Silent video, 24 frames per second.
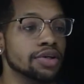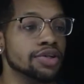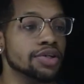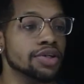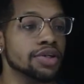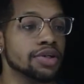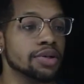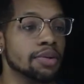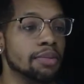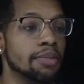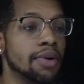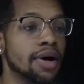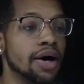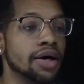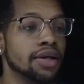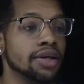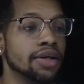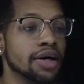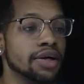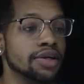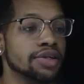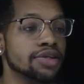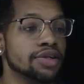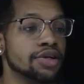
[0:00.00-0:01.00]
just combine
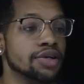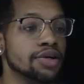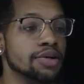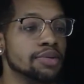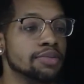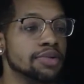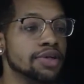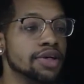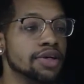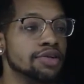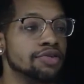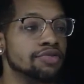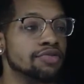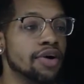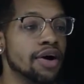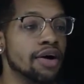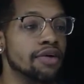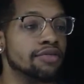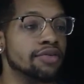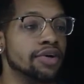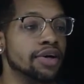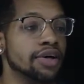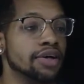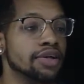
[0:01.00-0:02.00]
like terms, that's
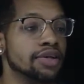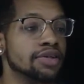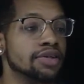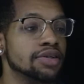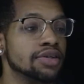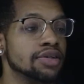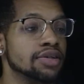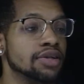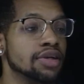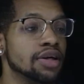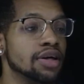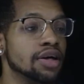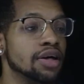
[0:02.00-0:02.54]
5x